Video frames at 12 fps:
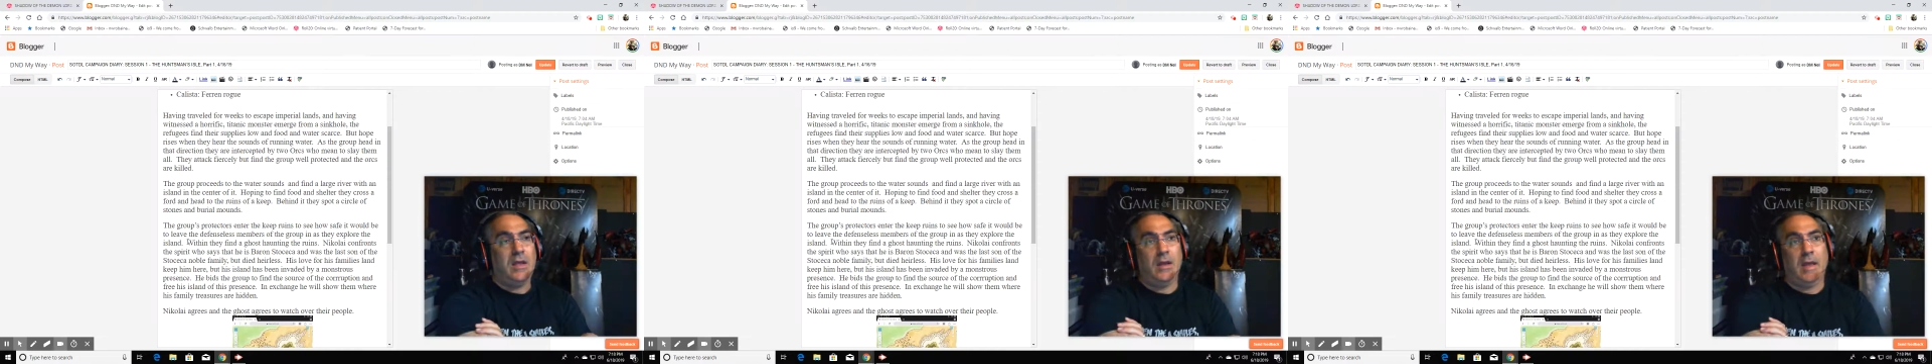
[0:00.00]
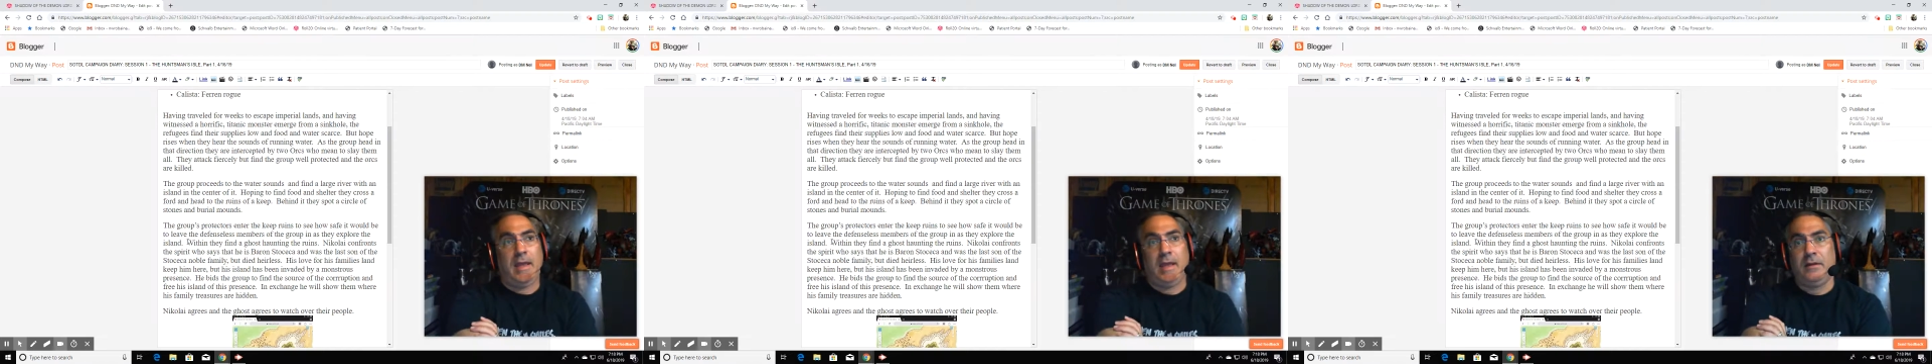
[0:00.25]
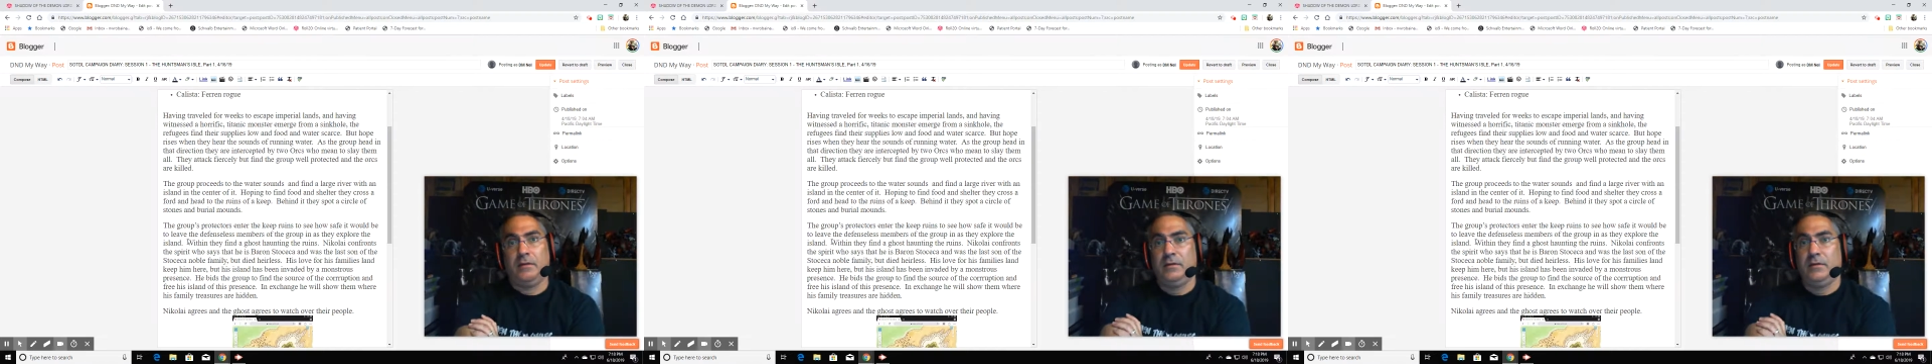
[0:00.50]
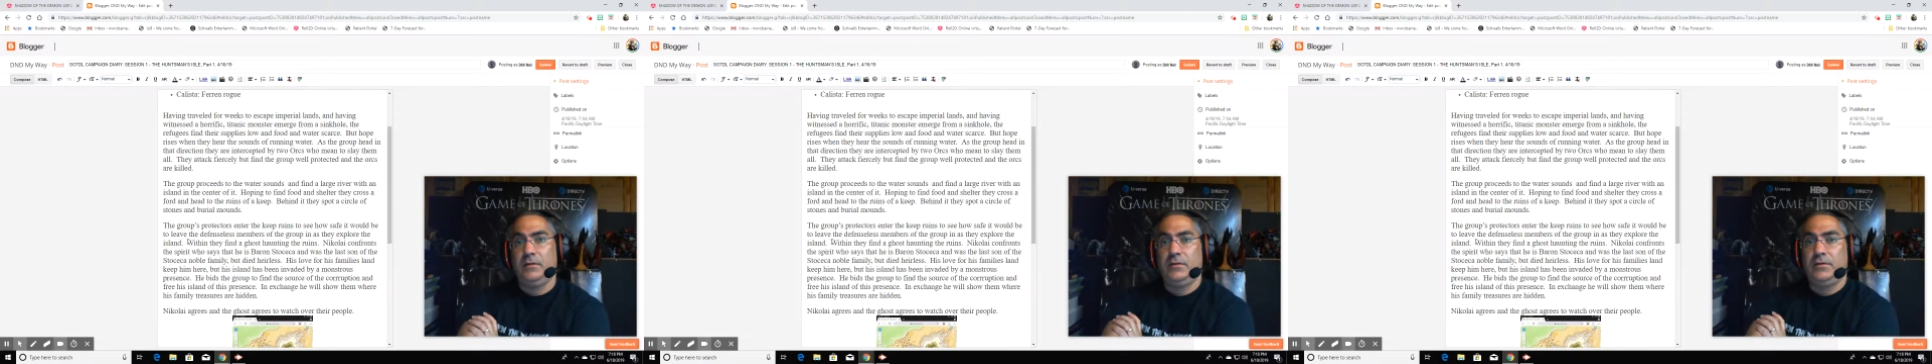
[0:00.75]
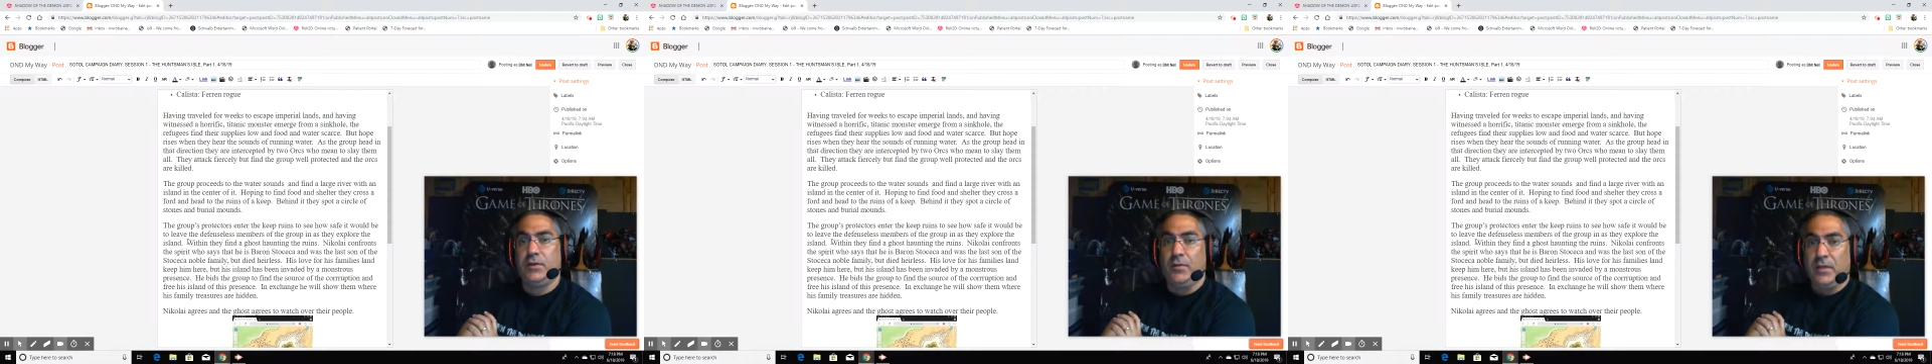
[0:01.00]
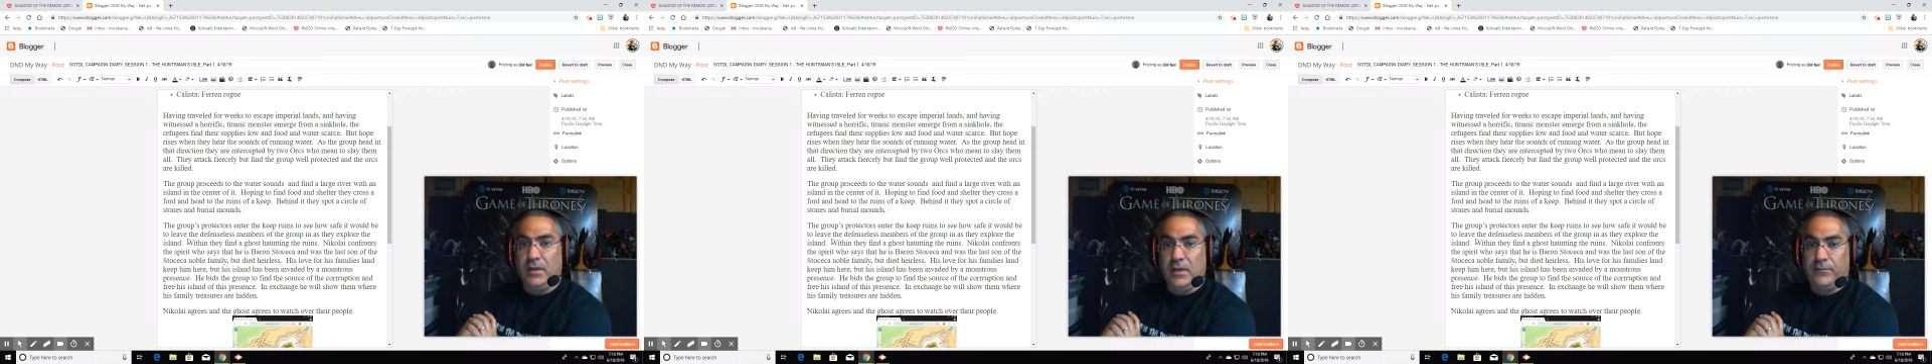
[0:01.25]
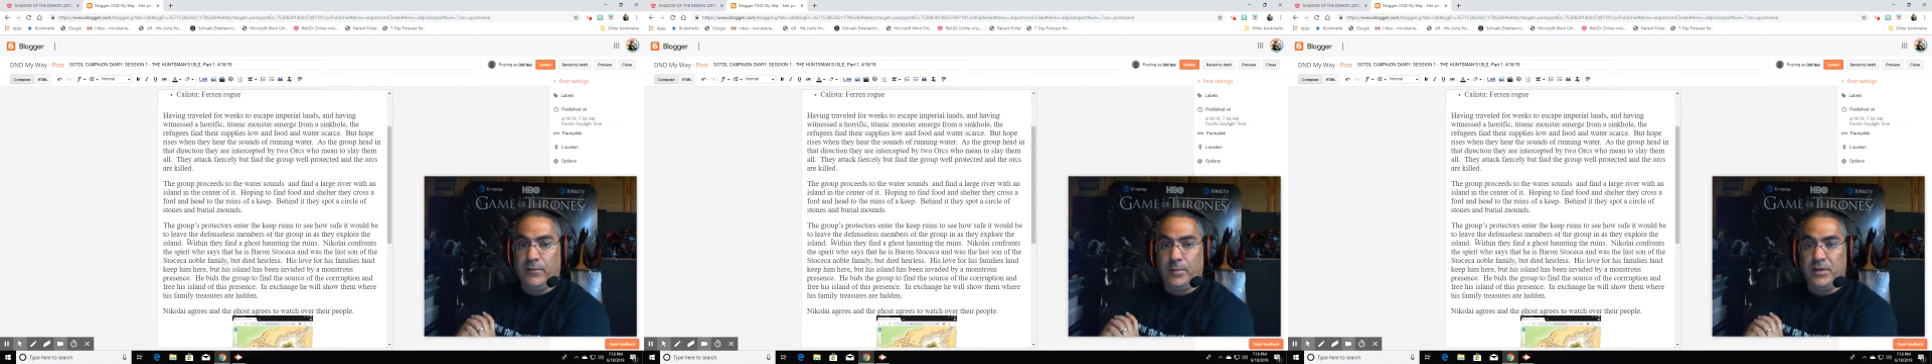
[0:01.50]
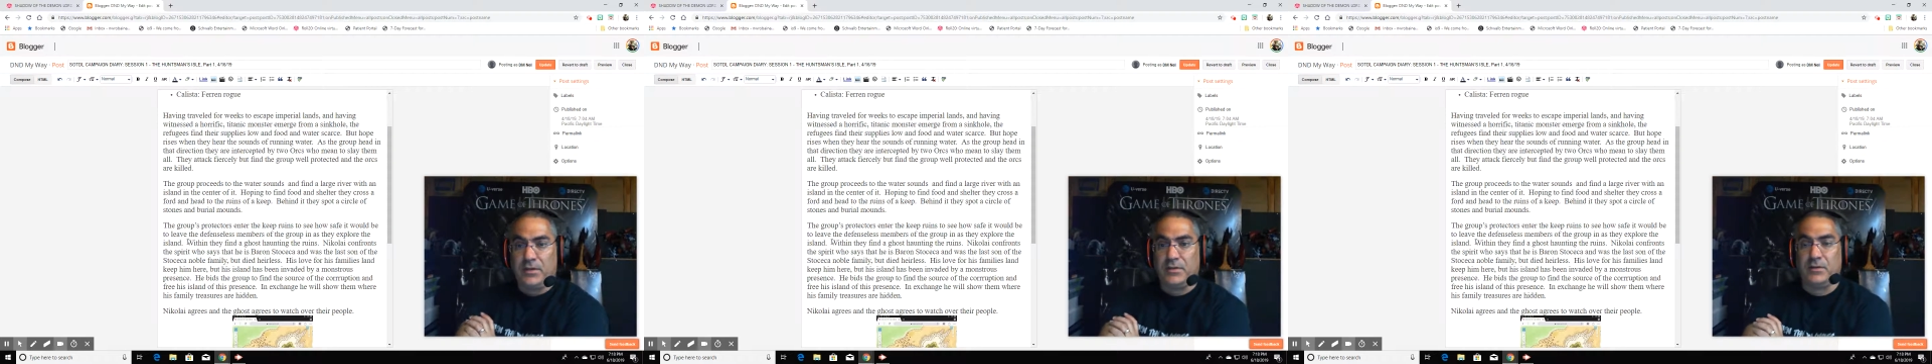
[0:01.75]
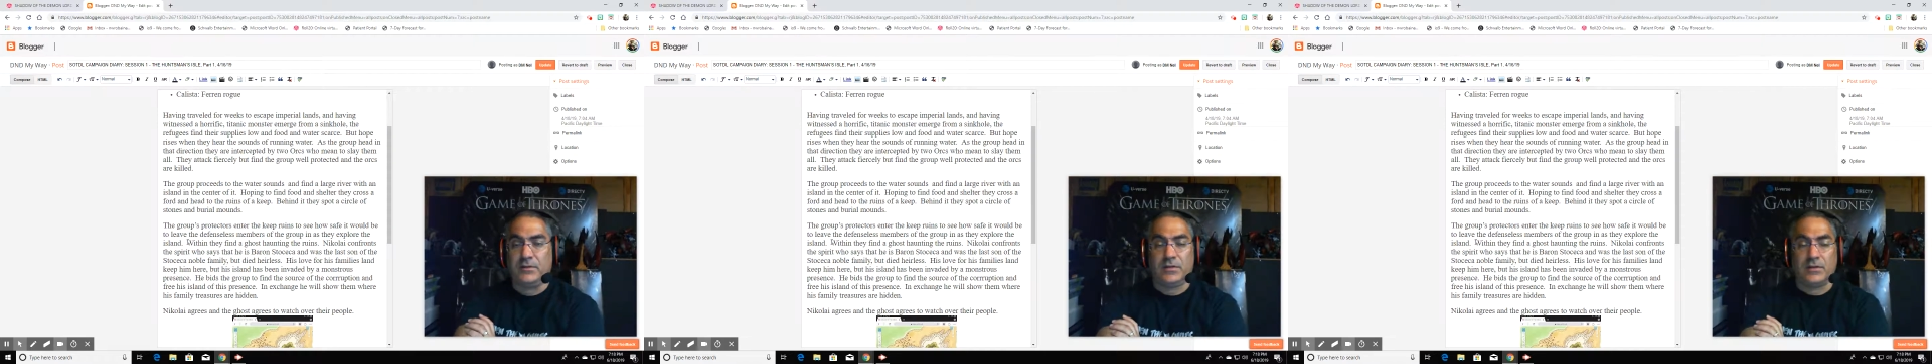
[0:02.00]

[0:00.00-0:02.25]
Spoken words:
And so they did, from a distance,